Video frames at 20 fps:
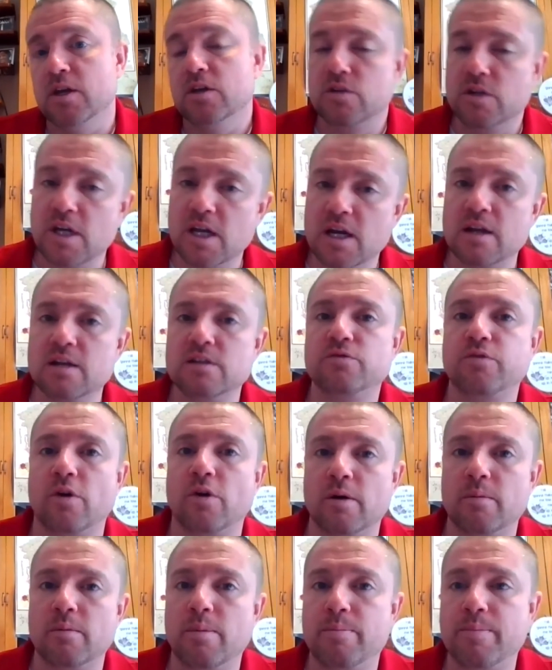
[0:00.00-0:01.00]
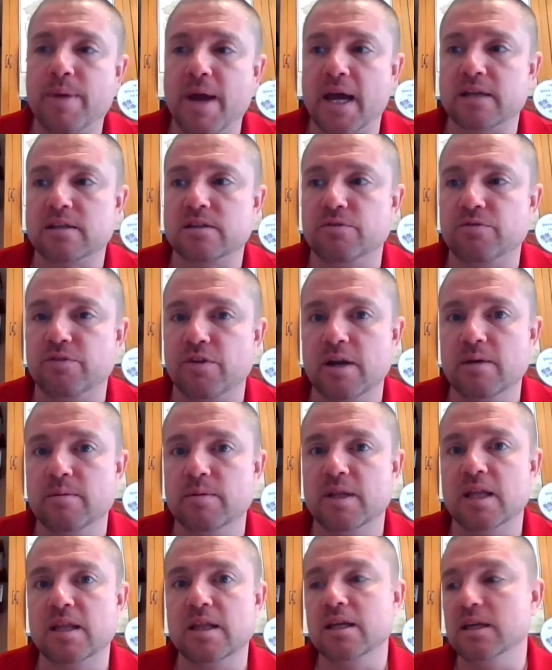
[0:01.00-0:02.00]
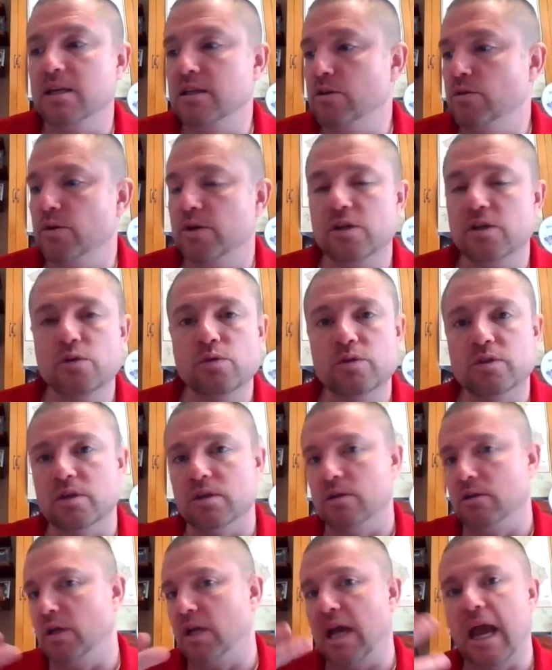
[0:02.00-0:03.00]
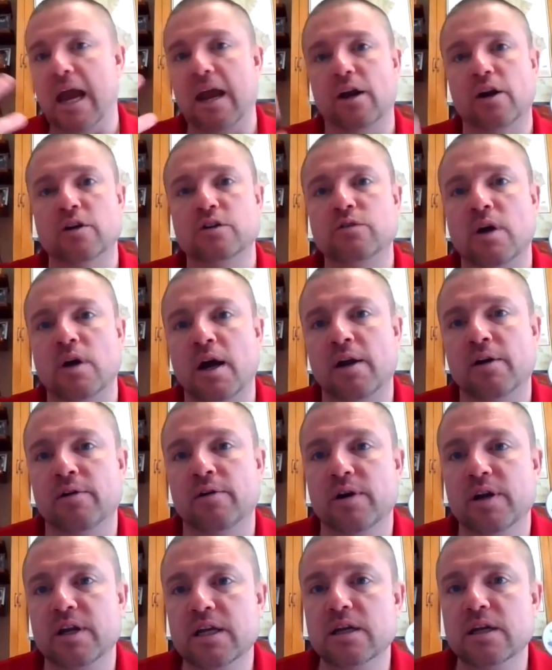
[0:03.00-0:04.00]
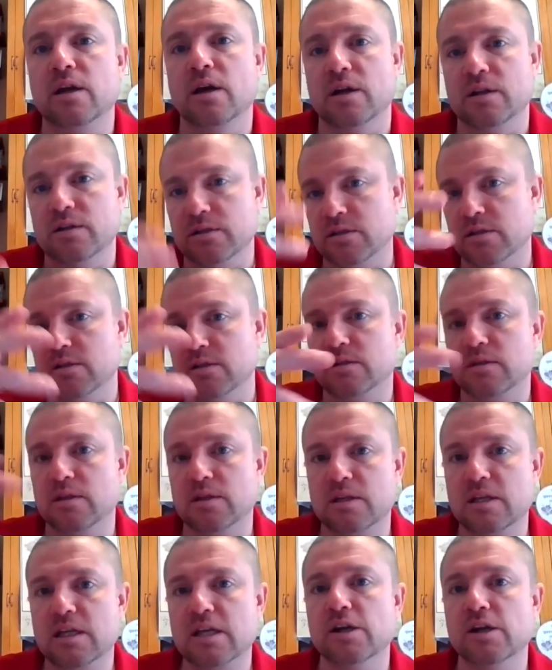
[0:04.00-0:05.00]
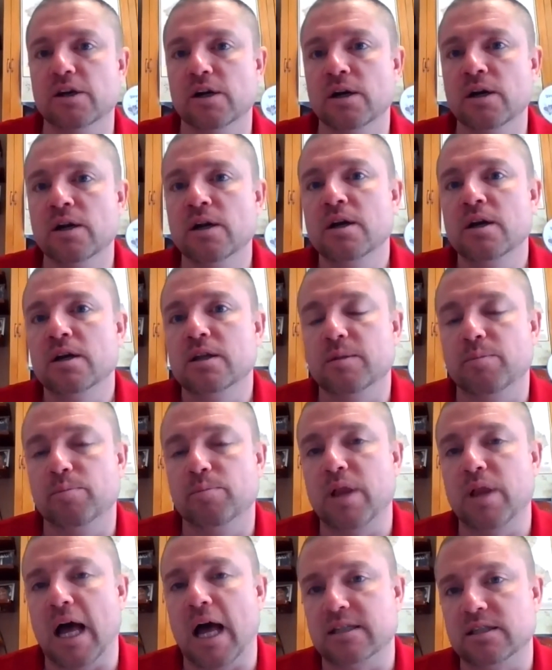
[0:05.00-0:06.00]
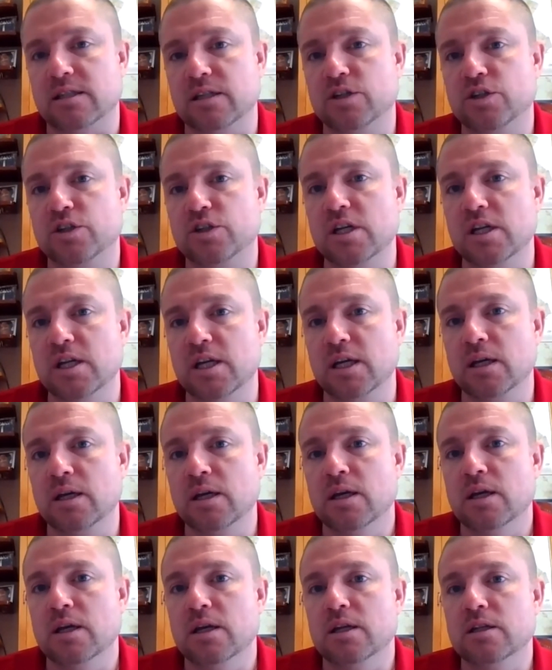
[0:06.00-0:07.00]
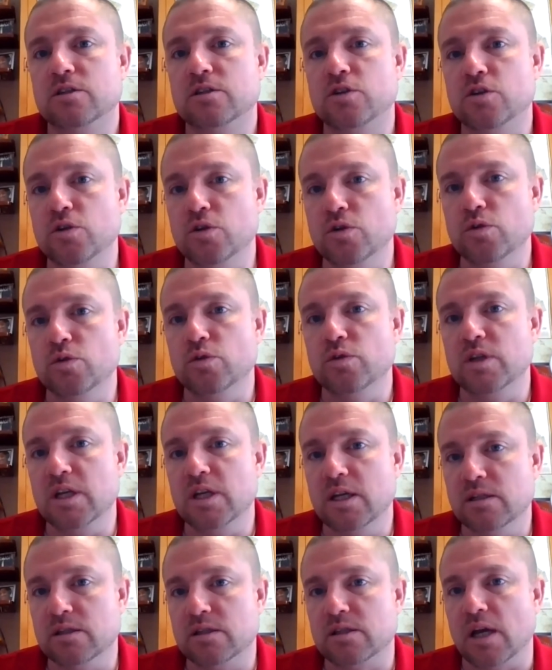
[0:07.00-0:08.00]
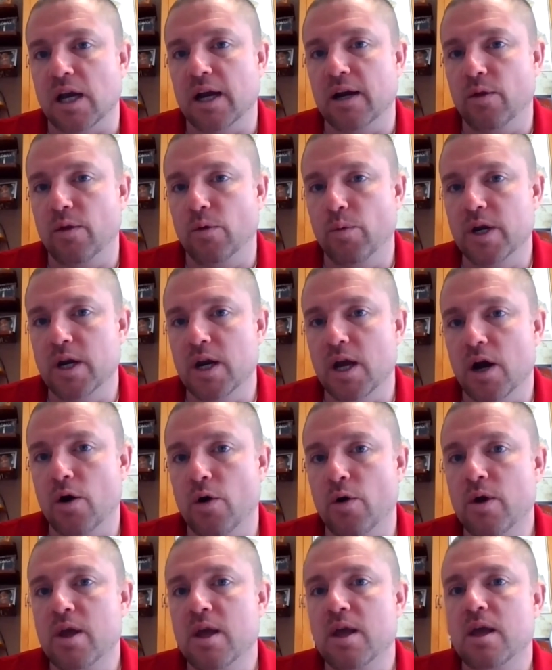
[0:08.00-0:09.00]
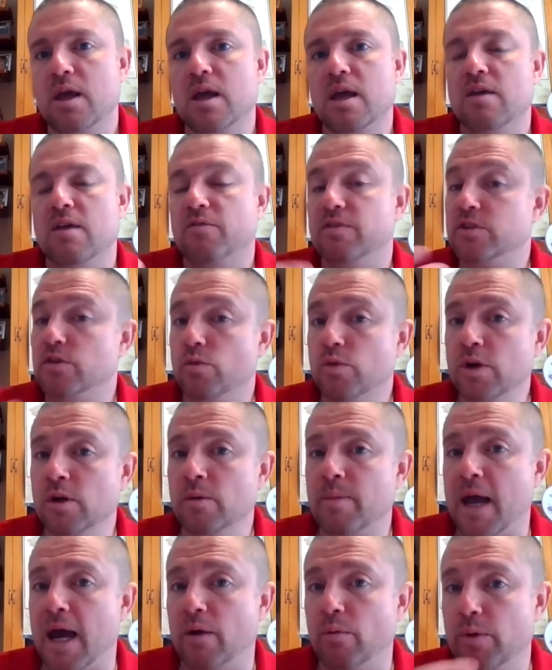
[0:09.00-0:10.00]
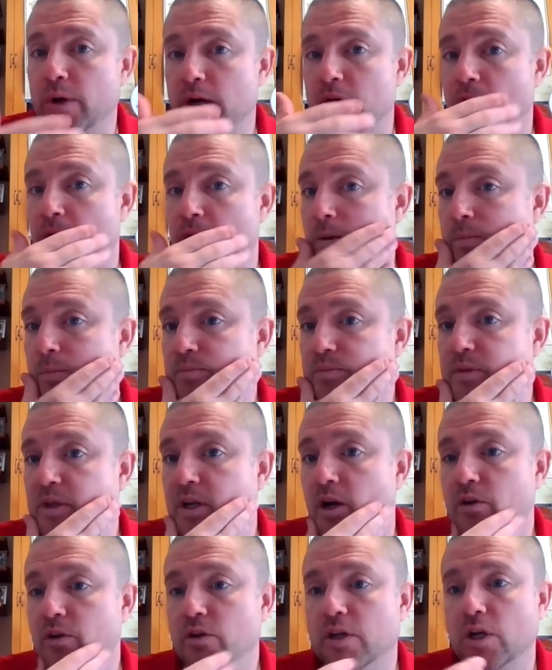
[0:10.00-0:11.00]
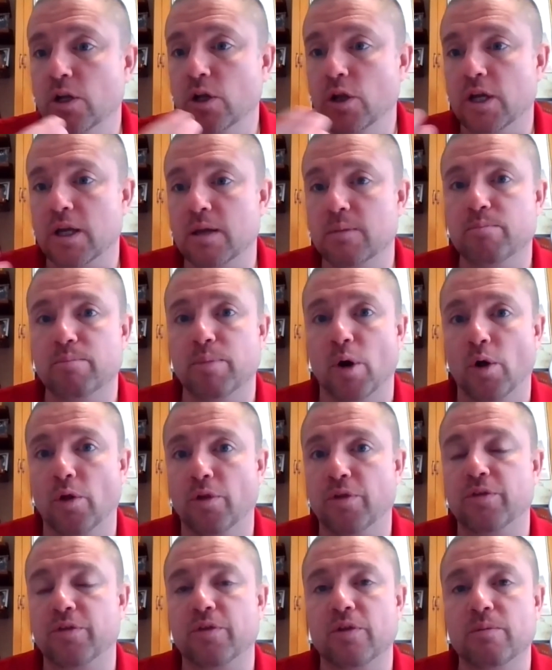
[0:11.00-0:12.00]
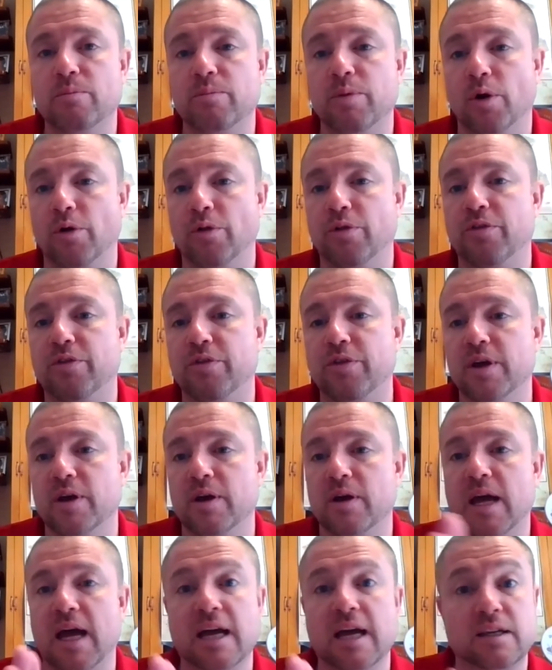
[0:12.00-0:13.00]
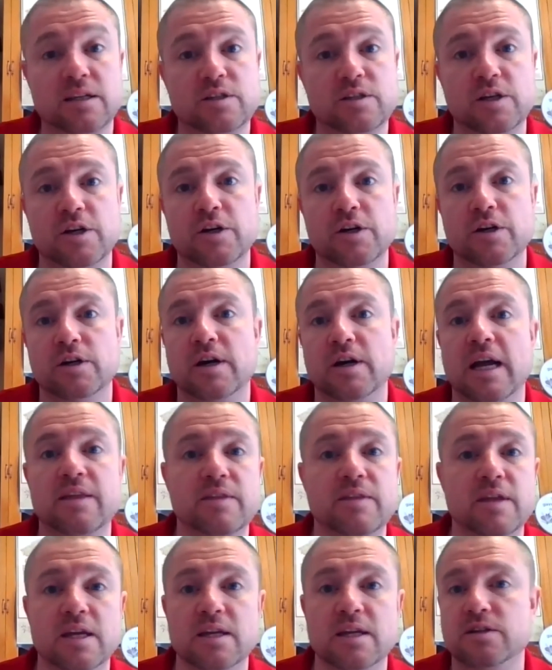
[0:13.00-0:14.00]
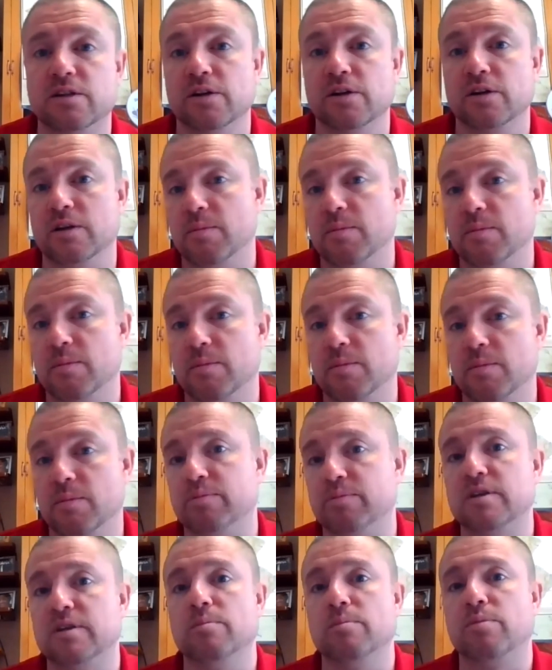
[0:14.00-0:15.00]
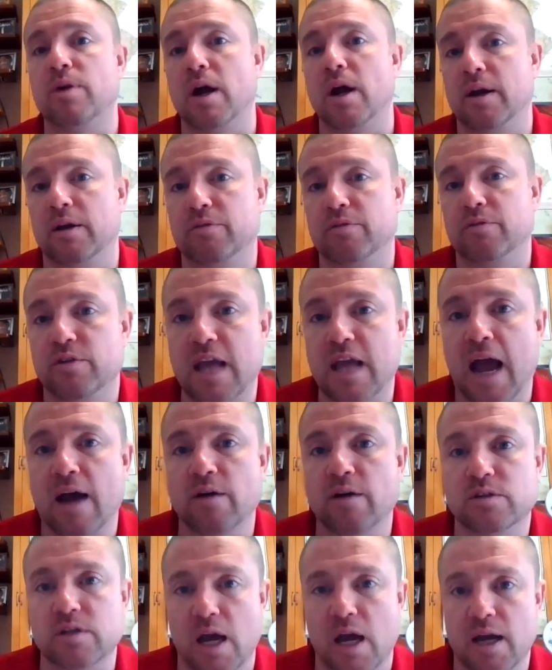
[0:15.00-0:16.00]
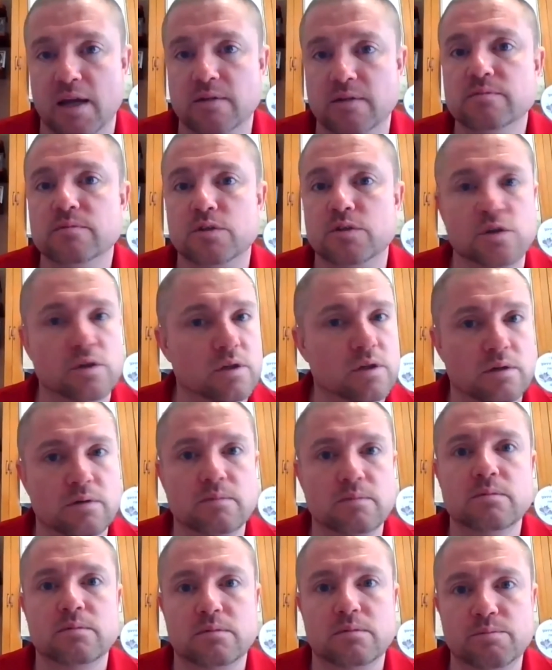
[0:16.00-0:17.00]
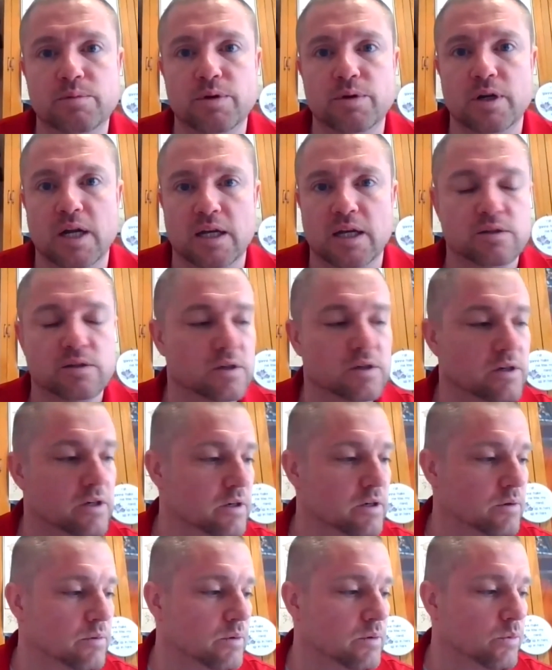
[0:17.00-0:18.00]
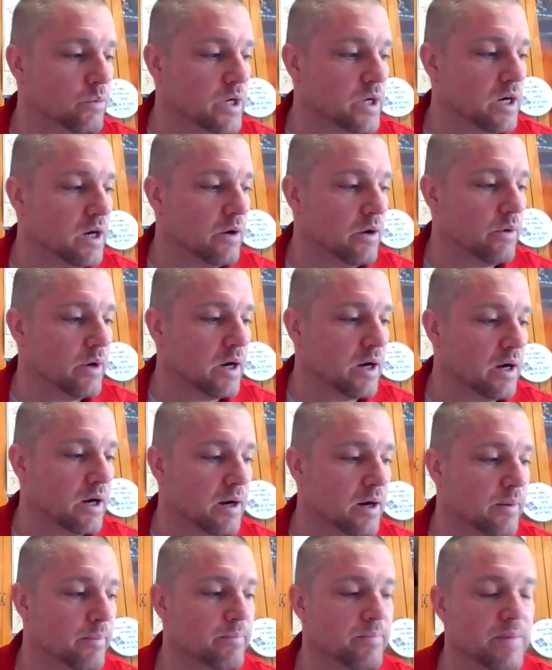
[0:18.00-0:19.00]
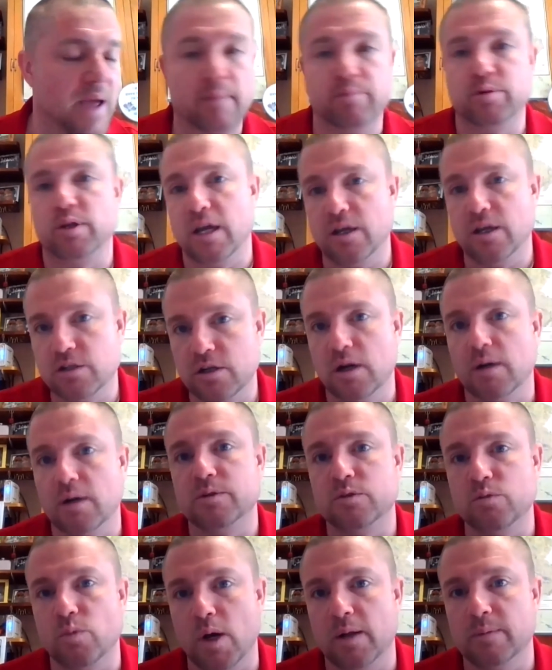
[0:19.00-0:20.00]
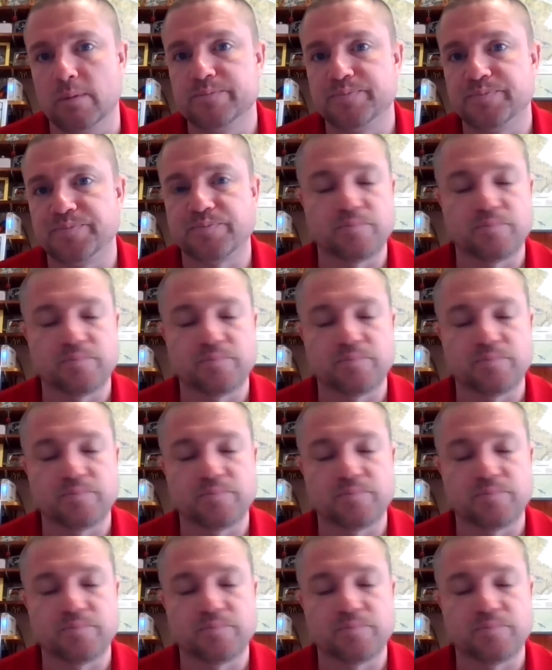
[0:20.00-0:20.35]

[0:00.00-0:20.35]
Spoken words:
So you get it as far past the frame, and then you would use like a hair dryer or a heat gun to adhere the plastic sheeting to the inside of the window. If it's a real bad window, you can look at both the exterior and the interior. They make that same product for the outside, so you can put an exterior window application up as well.